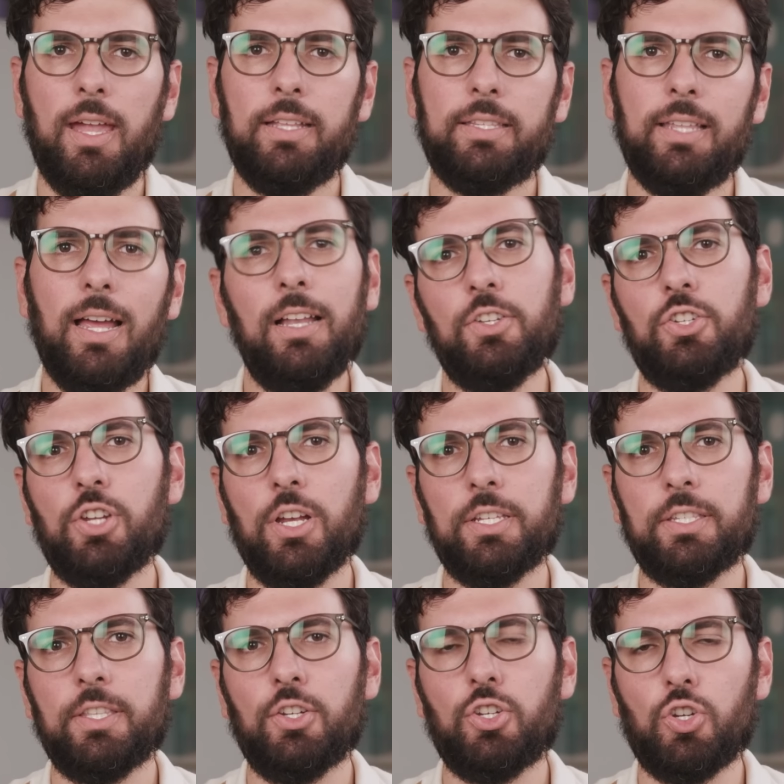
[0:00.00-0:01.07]
It's not
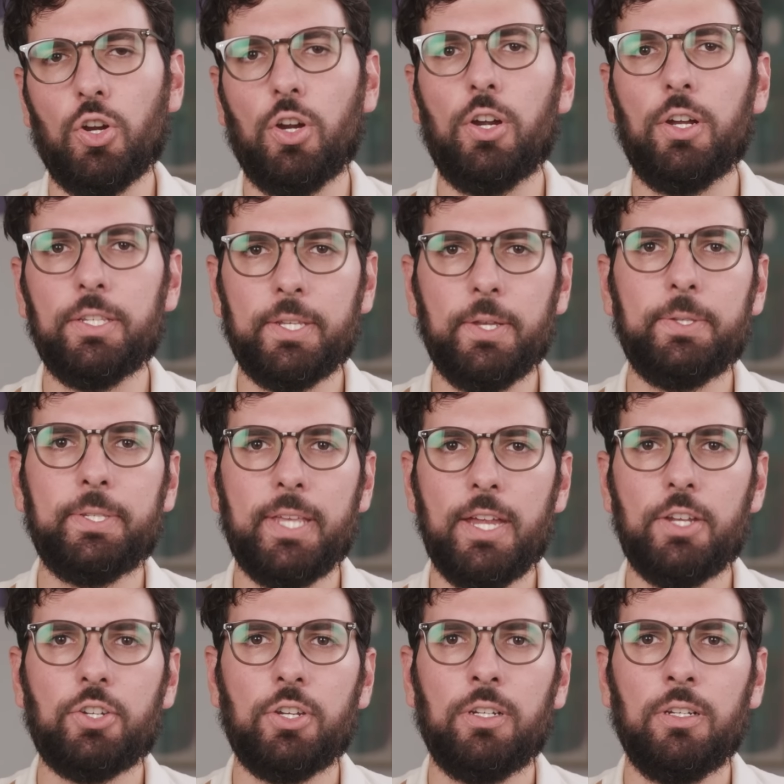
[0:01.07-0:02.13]
just the Sugar
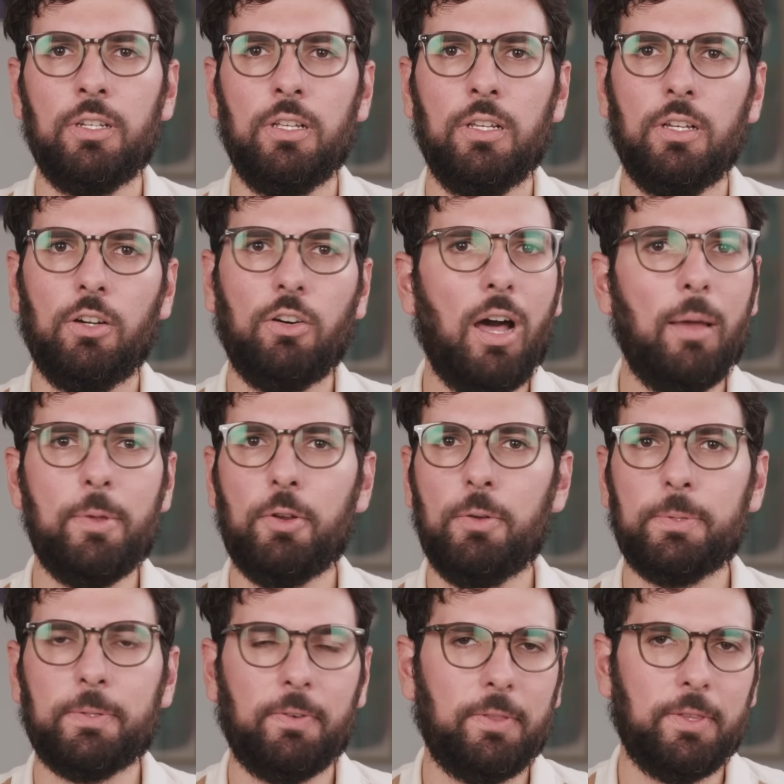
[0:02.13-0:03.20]
Association. Lobby
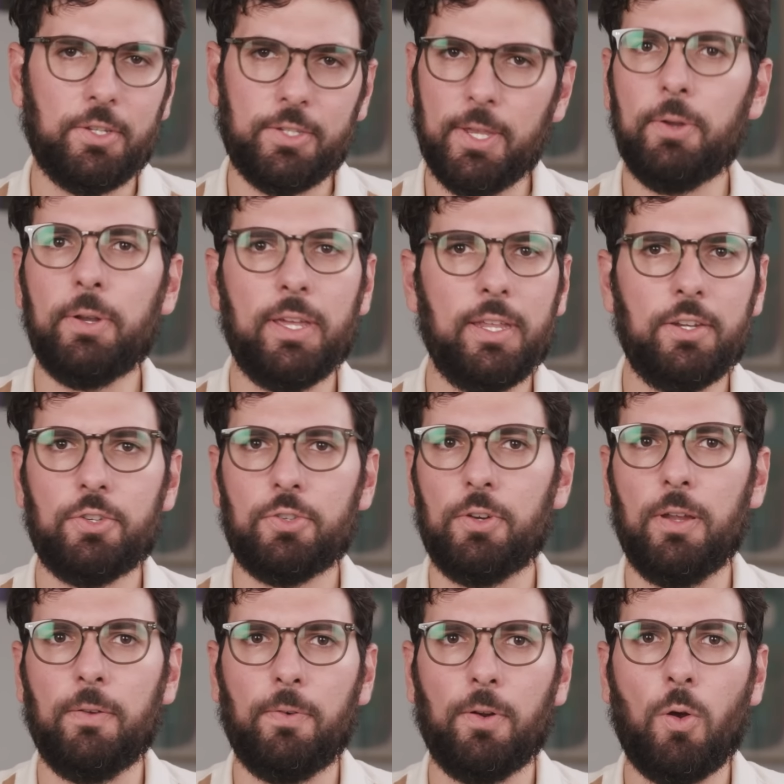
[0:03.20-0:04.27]
groups for the soda
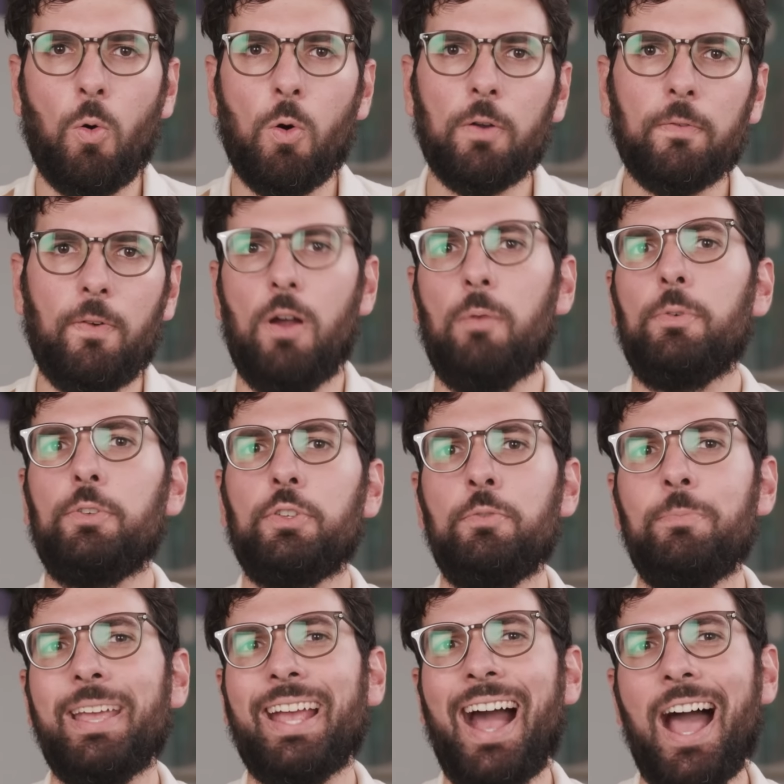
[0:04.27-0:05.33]
industry, for corn farmers who
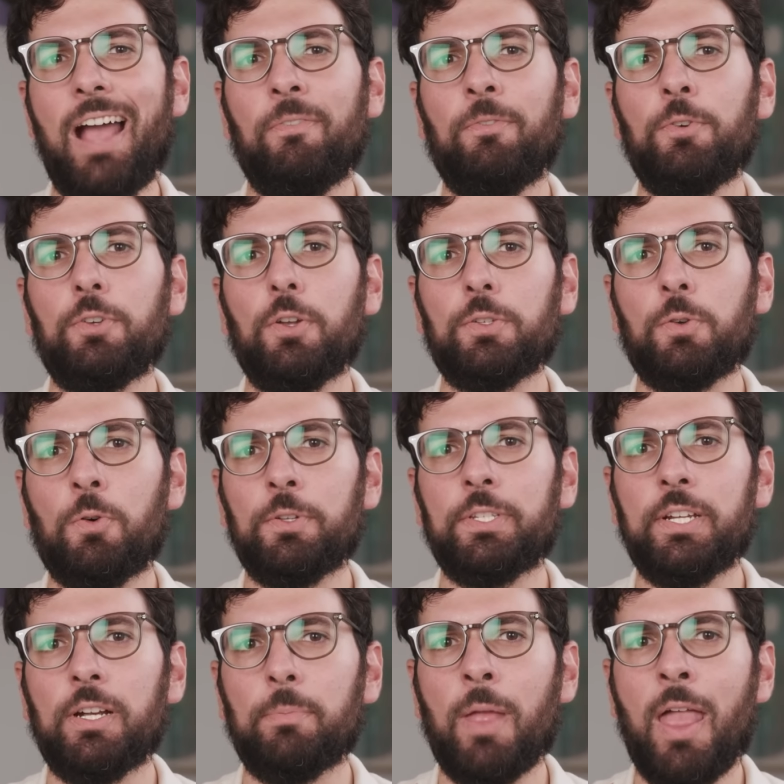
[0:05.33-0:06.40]
make high fructose corn
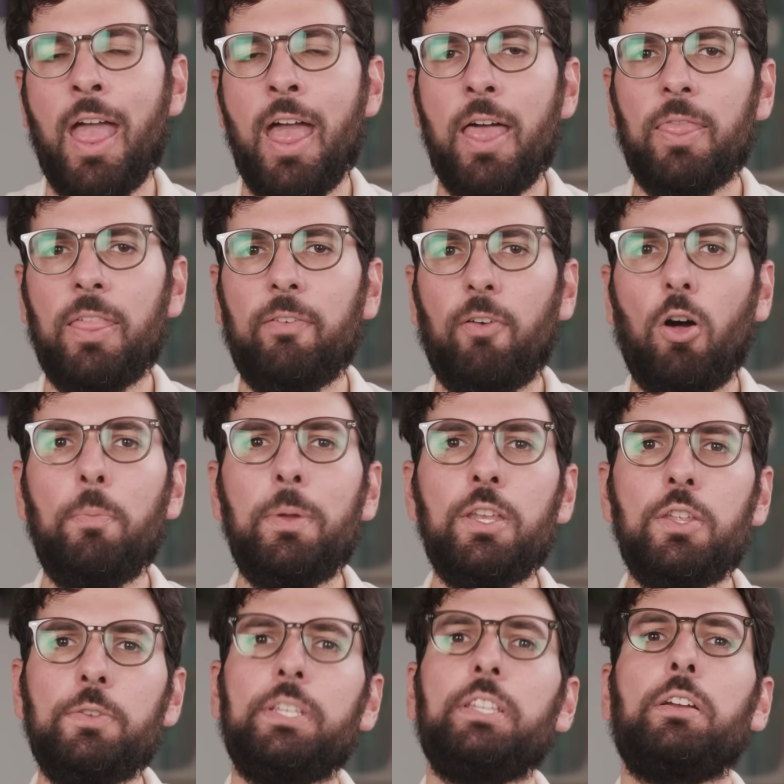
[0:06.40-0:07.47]
syrup, they've all been
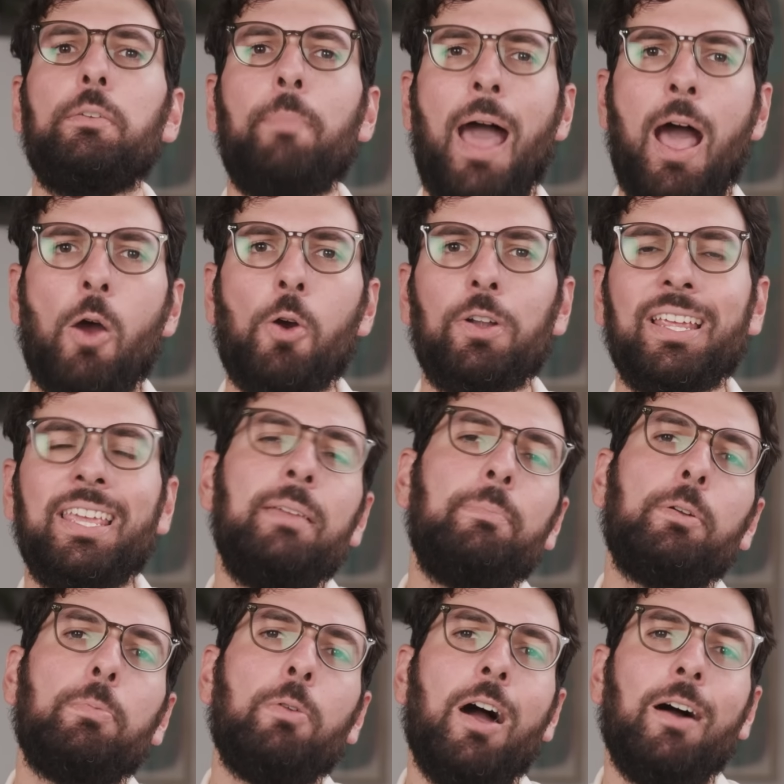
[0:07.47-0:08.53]
using their power to keep
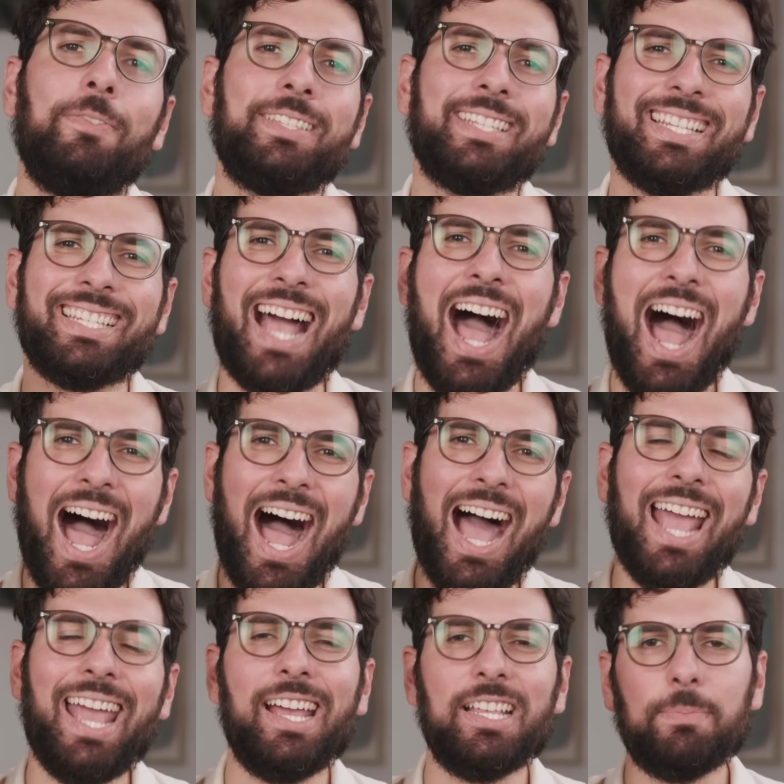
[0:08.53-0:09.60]
their profits as
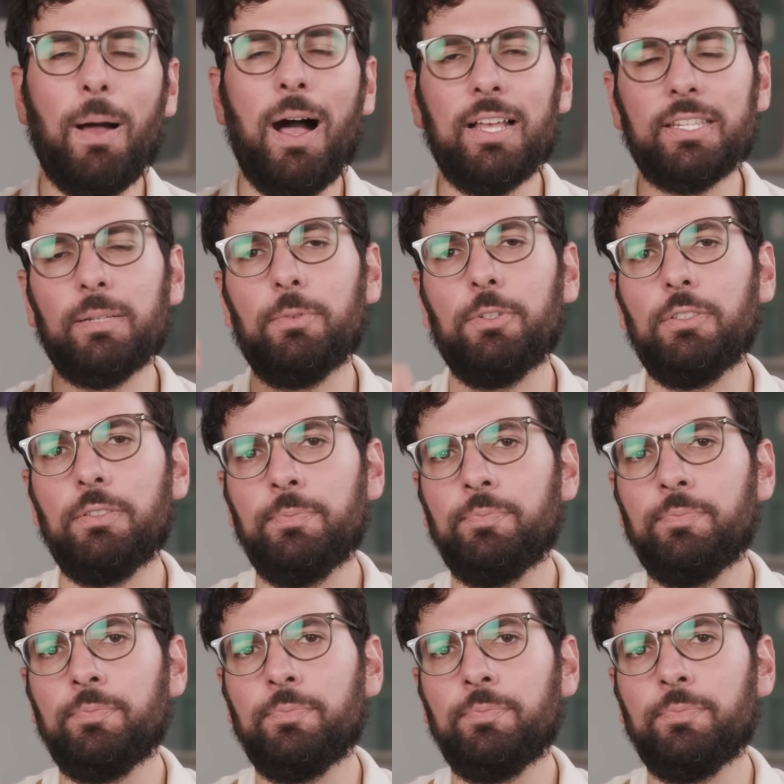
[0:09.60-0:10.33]
high as possible.